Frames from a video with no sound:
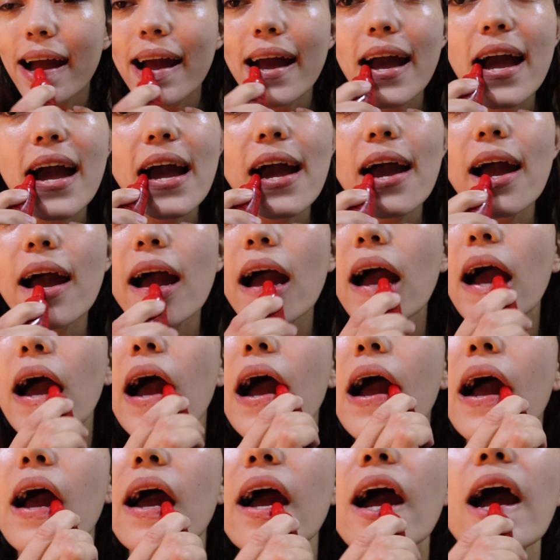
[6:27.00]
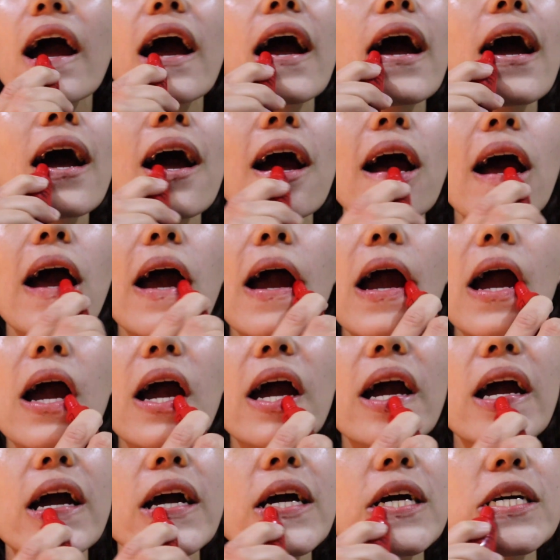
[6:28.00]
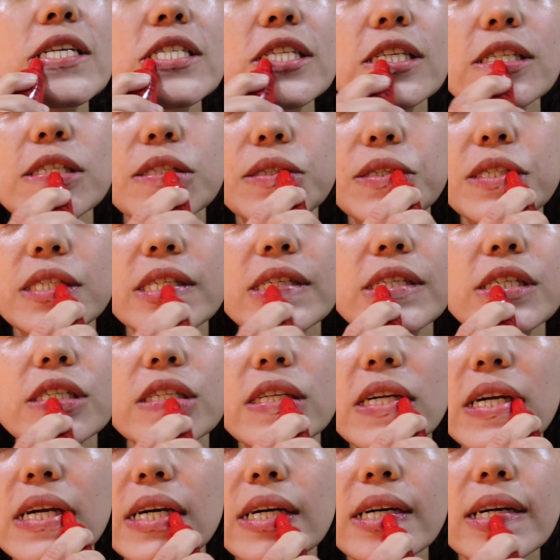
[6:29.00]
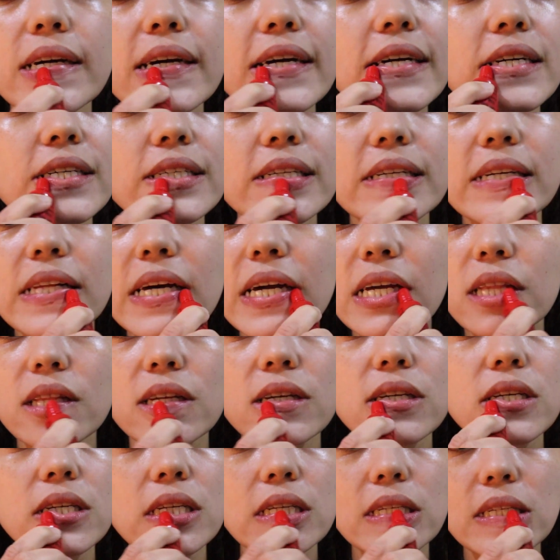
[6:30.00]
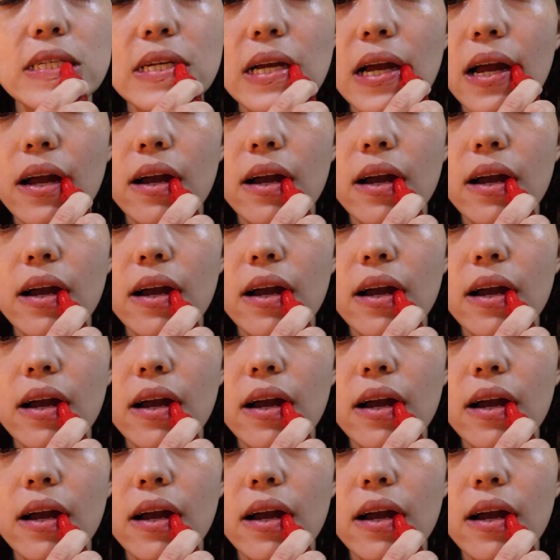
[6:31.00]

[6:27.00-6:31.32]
Mm. This is really, really good. I really like this.